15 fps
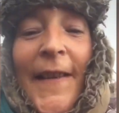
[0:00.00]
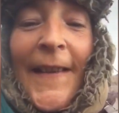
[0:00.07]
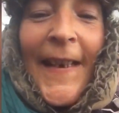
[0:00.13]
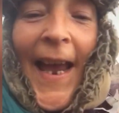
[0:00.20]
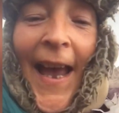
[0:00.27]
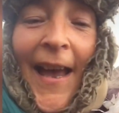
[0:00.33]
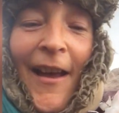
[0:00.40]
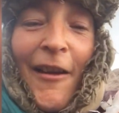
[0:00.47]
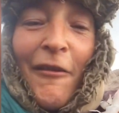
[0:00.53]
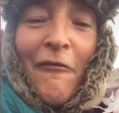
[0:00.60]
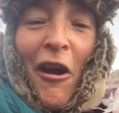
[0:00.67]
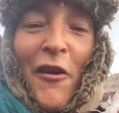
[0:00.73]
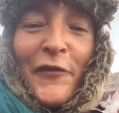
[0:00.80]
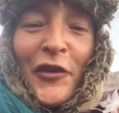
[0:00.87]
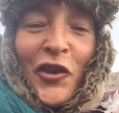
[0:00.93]
tower
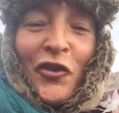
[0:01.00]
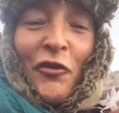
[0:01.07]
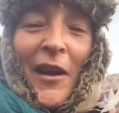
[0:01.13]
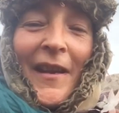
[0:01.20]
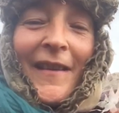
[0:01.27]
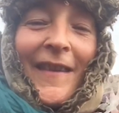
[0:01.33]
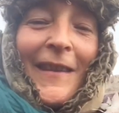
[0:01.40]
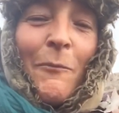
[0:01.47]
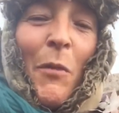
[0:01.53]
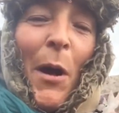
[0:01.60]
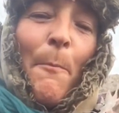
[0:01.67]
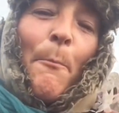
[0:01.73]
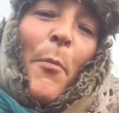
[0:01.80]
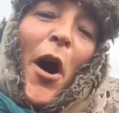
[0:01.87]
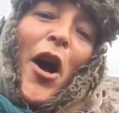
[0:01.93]
of strength in my
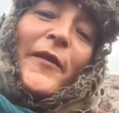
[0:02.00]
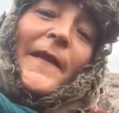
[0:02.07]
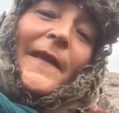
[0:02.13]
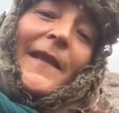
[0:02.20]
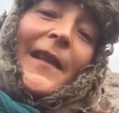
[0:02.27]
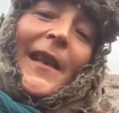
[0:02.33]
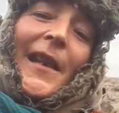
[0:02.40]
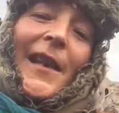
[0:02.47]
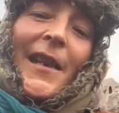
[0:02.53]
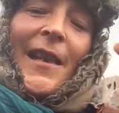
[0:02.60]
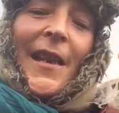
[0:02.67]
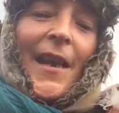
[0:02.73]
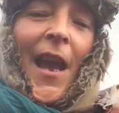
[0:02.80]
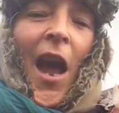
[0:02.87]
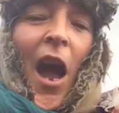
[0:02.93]
body.
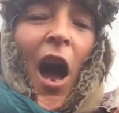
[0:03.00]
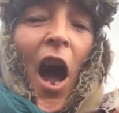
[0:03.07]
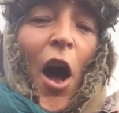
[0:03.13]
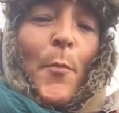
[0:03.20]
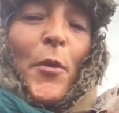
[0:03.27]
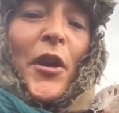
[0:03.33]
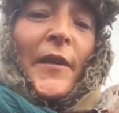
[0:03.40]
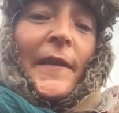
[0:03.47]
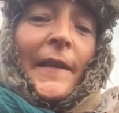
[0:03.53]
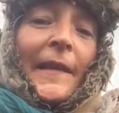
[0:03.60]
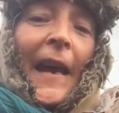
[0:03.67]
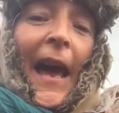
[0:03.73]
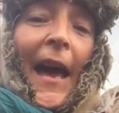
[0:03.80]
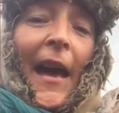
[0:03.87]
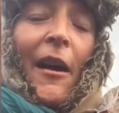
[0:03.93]
I'm a
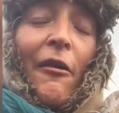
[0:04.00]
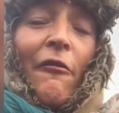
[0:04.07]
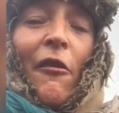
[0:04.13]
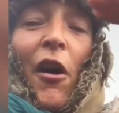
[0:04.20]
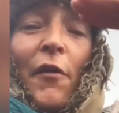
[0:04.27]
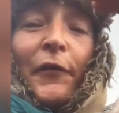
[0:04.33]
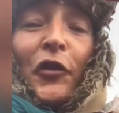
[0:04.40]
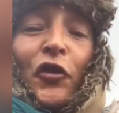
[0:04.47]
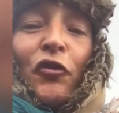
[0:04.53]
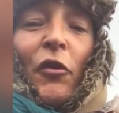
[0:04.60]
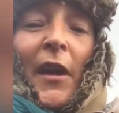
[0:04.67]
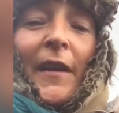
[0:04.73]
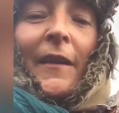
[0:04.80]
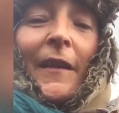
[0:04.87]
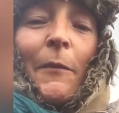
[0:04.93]
tower of
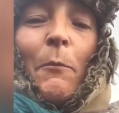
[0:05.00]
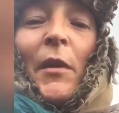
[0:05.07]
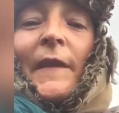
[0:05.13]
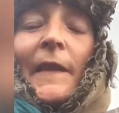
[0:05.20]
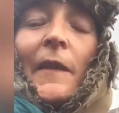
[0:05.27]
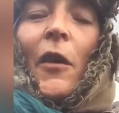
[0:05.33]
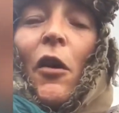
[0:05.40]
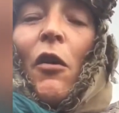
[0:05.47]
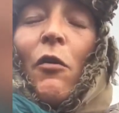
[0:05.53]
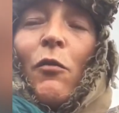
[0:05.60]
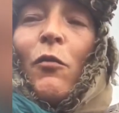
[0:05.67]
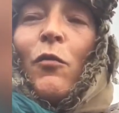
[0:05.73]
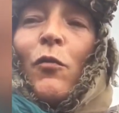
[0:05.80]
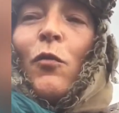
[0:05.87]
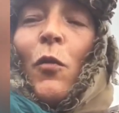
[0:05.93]
strength in my
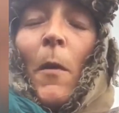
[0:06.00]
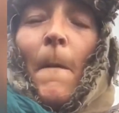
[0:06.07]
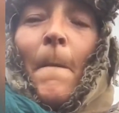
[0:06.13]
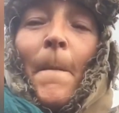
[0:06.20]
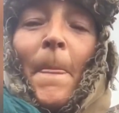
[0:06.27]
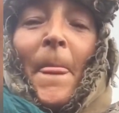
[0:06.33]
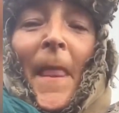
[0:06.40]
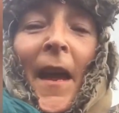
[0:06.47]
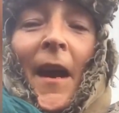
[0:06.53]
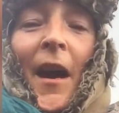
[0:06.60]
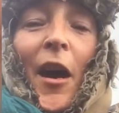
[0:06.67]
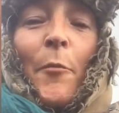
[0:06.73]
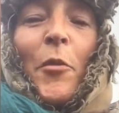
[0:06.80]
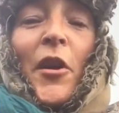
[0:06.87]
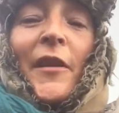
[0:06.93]
soul.
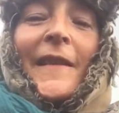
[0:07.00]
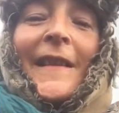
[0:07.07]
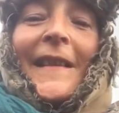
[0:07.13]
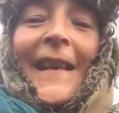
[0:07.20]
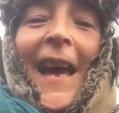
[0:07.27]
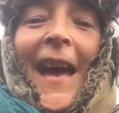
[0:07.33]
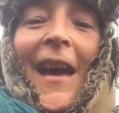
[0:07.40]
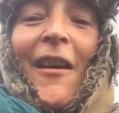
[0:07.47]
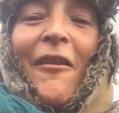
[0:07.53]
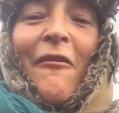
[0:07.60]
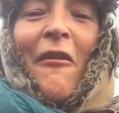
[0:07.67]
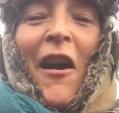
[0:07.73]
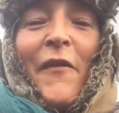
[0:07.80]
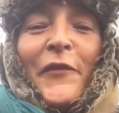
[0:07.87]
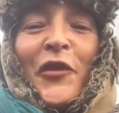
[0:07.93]
I'm a tower
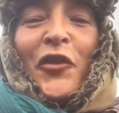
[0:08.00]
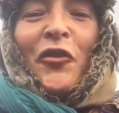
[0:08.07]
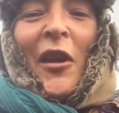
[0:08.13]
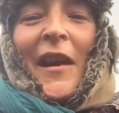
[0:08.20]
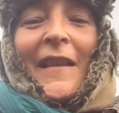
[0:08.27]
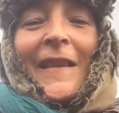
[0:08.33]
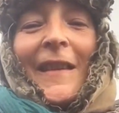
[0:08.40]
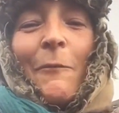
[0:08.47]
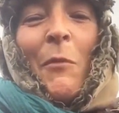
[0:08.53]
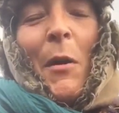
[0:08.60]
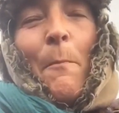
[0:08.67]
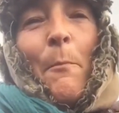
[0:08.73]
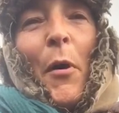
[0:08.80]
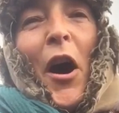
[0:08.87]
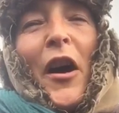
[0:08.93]
of strength in my
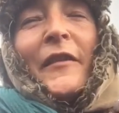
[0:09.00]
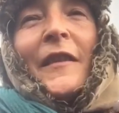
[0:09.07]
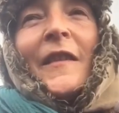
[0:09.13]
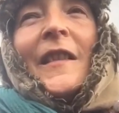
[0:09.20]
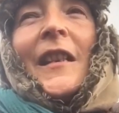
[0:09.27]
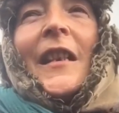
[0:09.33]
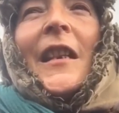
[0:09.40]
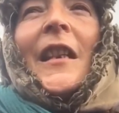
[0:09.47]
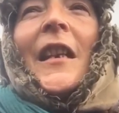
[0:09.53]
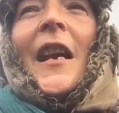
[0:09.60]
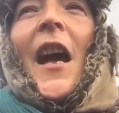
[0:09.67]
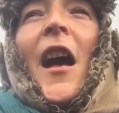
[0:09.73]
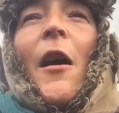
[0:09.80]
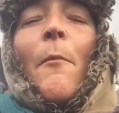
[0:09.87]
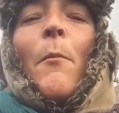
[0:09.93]
body.
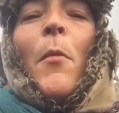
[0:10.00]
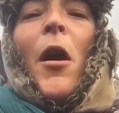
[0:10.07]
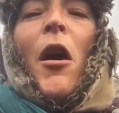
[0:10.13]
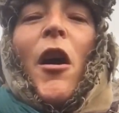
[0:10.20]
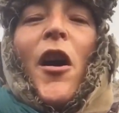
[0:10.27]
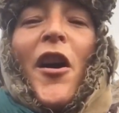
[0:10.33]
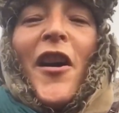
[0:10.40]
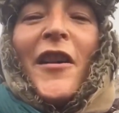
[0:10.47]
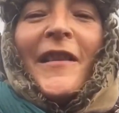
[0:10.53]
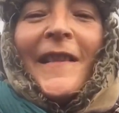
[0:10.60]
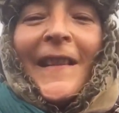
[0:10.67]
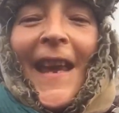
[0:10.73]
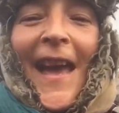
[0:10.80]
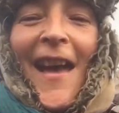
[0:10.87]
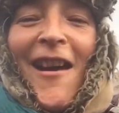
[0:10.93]
I'm a
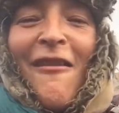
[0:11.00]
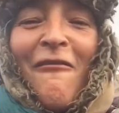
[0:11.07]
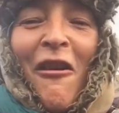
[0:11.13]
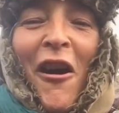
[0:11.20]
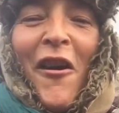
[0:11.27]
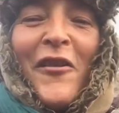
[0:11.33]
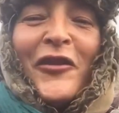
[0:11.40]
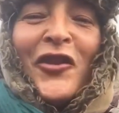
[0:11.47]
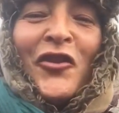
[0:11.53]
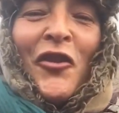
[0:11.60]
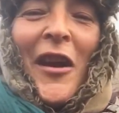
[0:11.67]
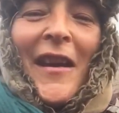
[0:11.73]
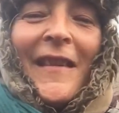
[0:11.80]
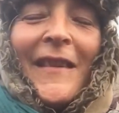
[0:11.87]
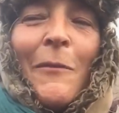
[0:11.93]
tower of
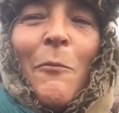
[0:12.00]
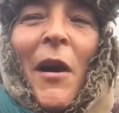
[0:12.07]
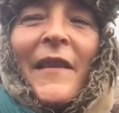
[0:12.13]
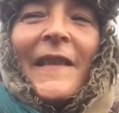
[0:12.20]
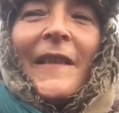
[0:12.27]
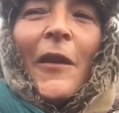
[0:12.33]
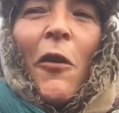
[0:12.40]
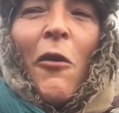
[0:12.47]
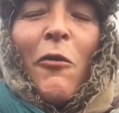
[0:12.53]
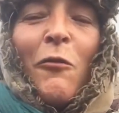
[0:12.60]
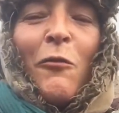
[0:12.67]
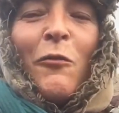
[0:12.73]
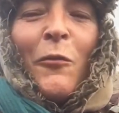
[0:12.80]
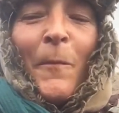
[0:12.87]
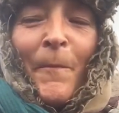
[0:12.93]
strength in my soul.